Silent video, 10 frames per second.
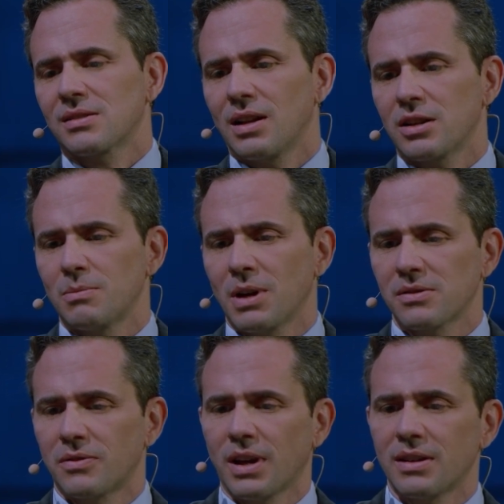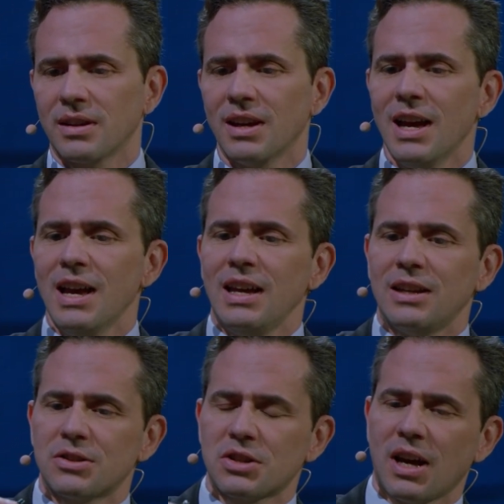to large amounts of data.
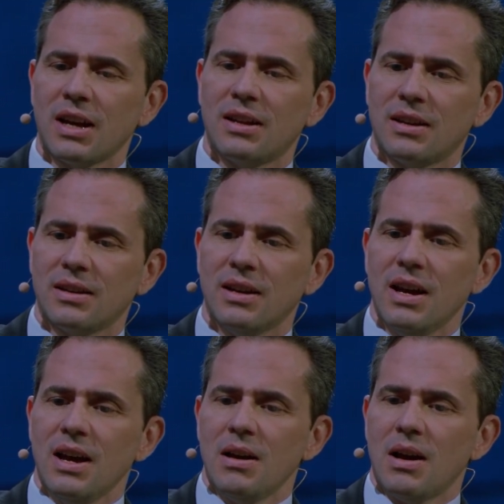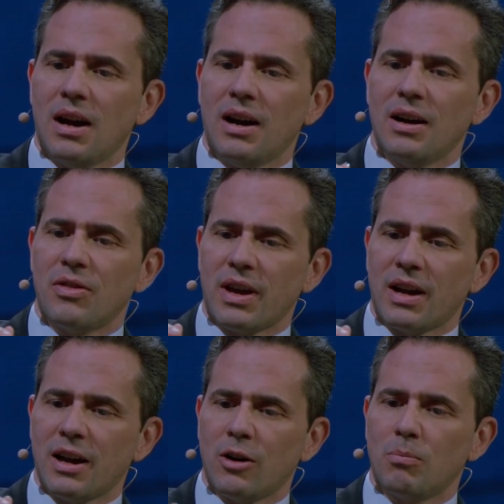In China, they
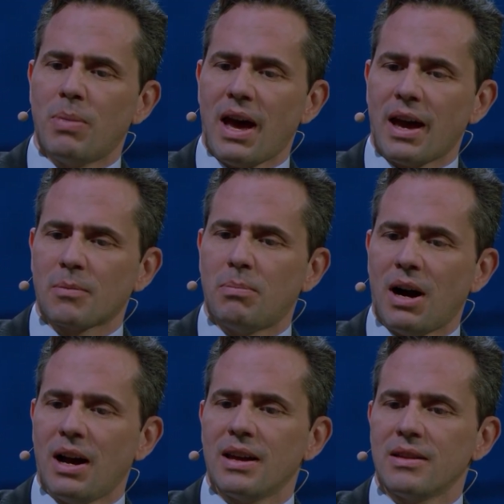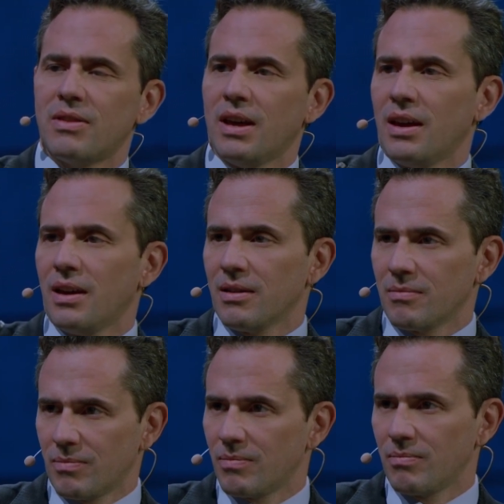are held back by the
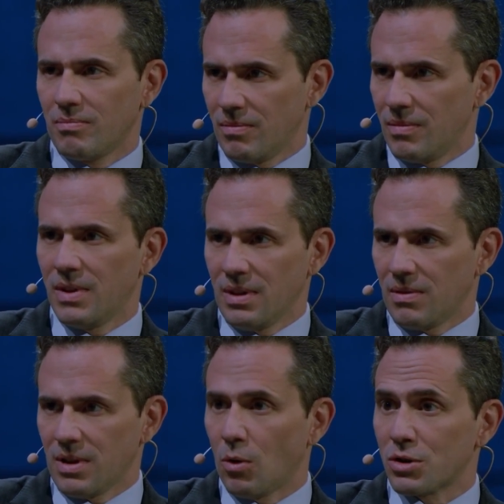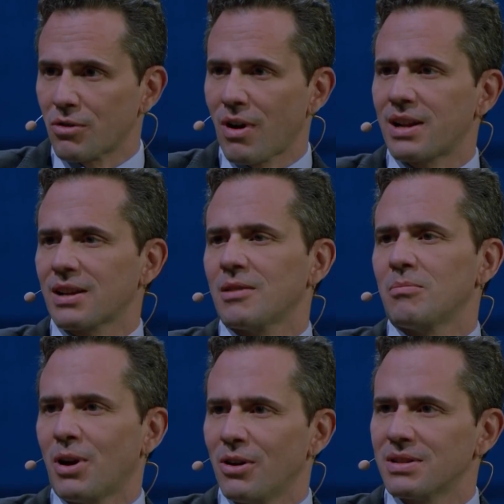autocratic
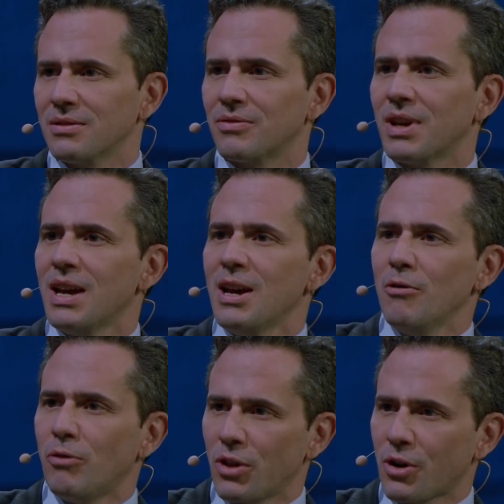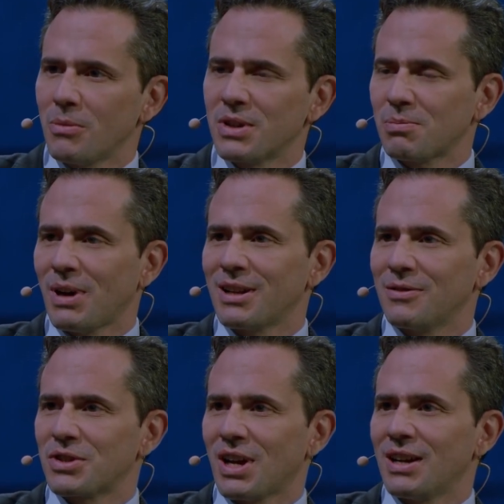imperative. For the Communist Party
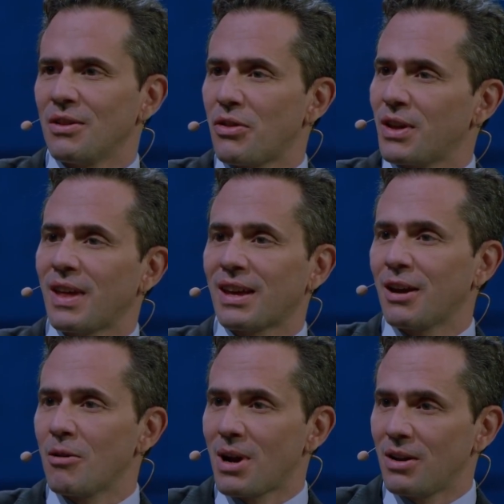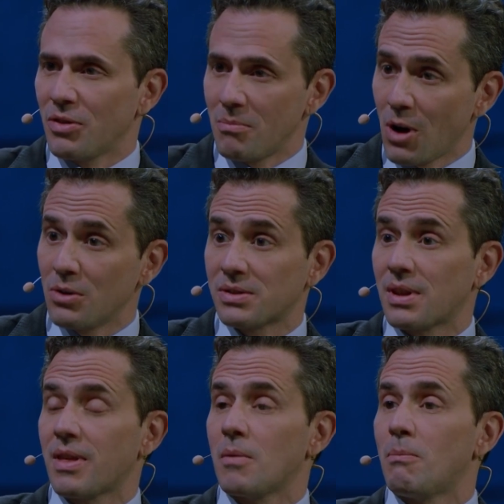of China, the thing they care about the most,
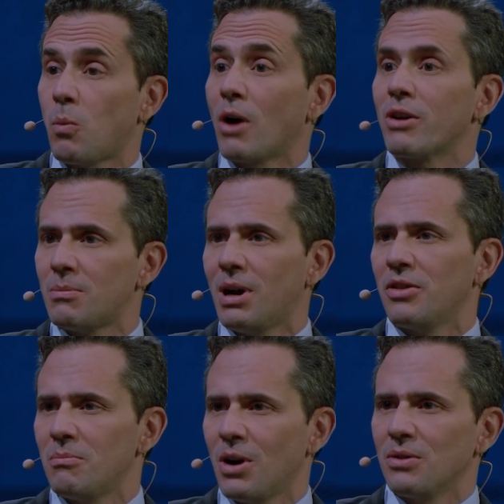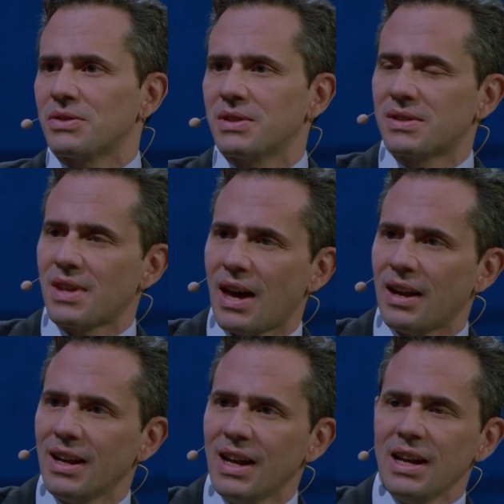that they're worried about the most, is that